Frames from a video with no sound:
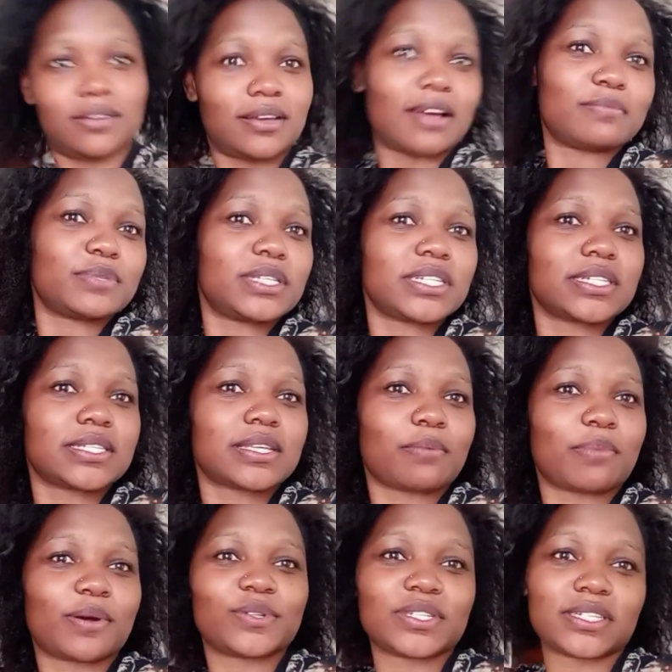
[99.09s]
I'm serious
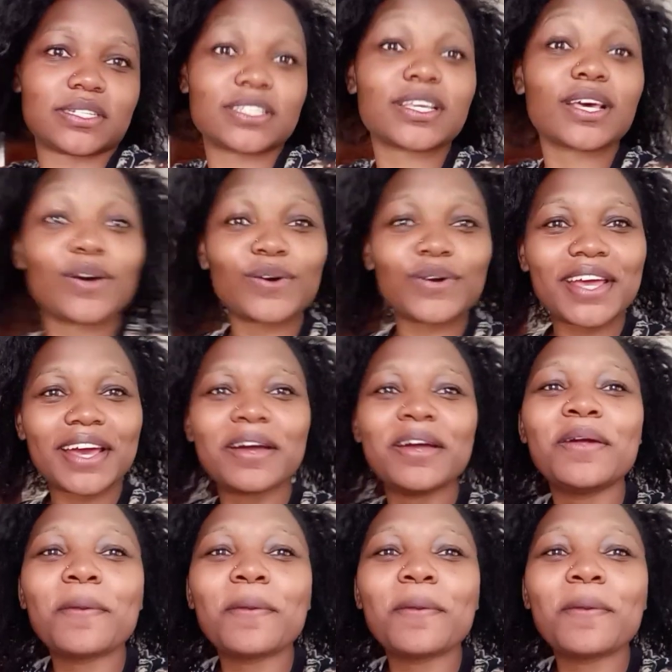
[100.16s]
about it so yeah